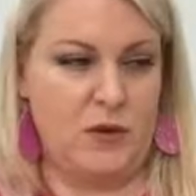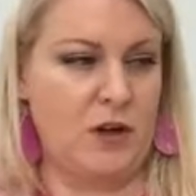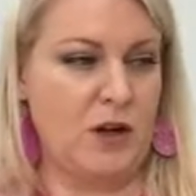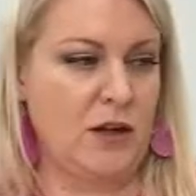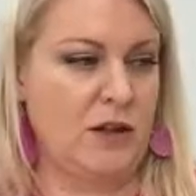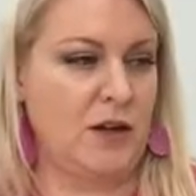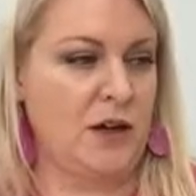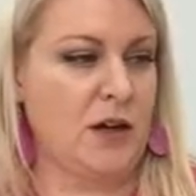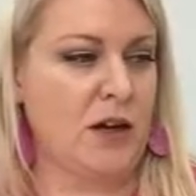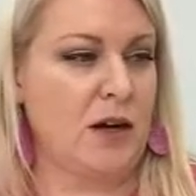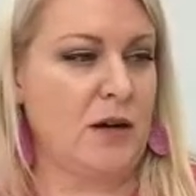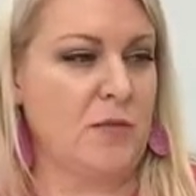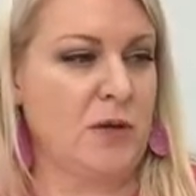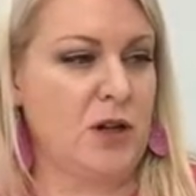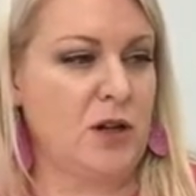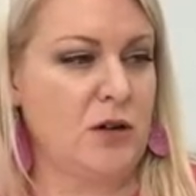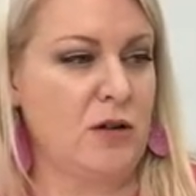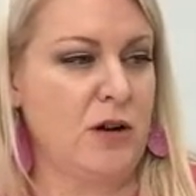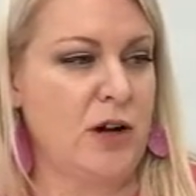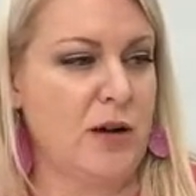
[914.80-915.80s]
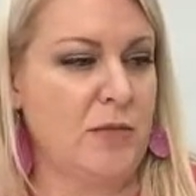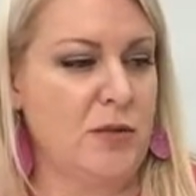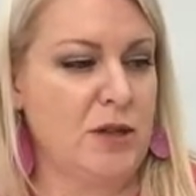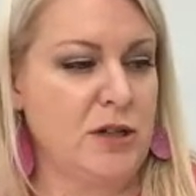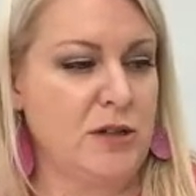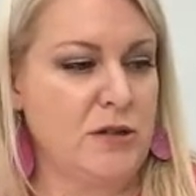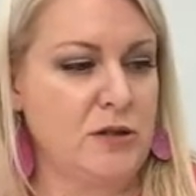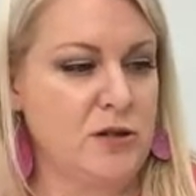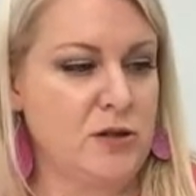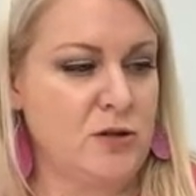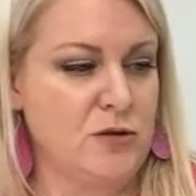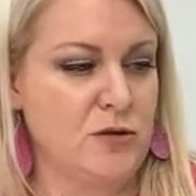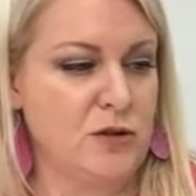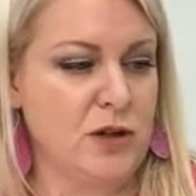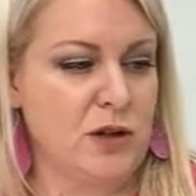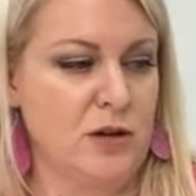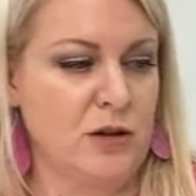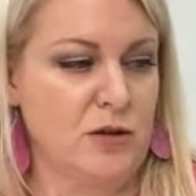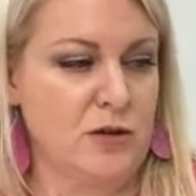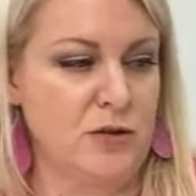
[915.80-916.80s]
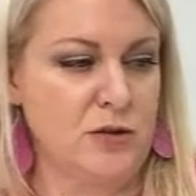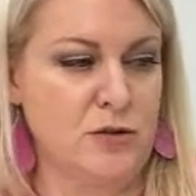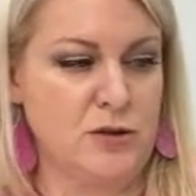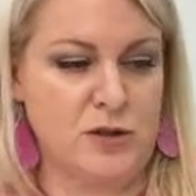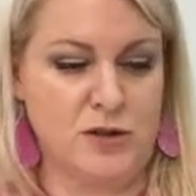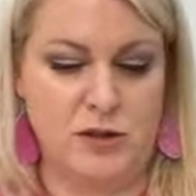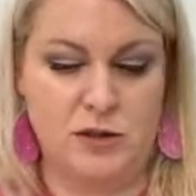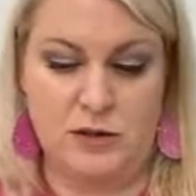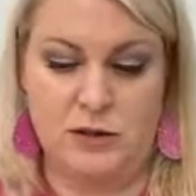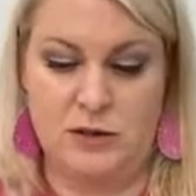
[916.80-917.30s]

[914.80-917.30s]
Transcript: I think I'm going to grab these two colors.